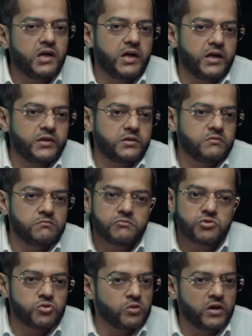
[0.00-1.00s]
And
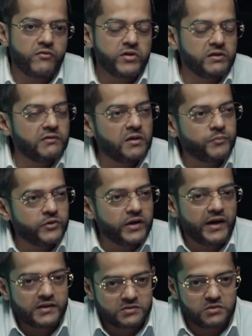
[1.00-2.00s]
sure, every
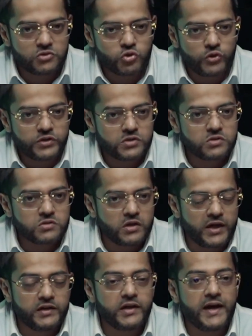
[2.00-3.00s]
developer has the choice
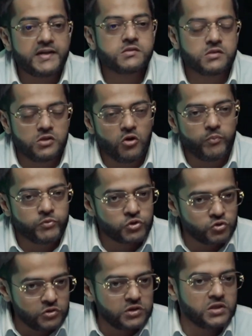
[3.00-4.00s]
and has the
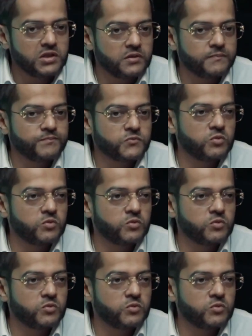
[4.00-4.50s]
opportunity